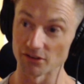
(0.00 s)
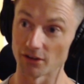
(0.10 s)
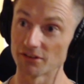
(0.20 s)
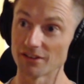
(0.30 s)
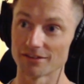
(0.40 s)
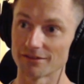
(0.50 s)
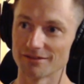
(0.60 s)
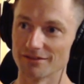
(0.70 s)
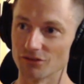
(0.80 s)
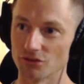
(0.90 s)
So I just
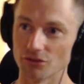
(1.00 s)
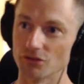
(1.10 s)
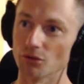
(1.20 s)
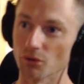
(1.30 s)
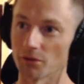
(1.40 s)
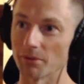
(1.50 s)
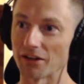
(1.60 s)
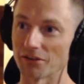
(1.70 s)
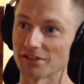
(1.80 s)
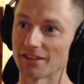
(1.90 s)
drew all the
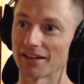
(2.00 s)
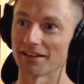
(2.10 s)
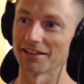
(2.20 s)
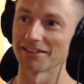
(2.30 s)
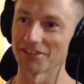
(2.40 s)
blood on Saturday.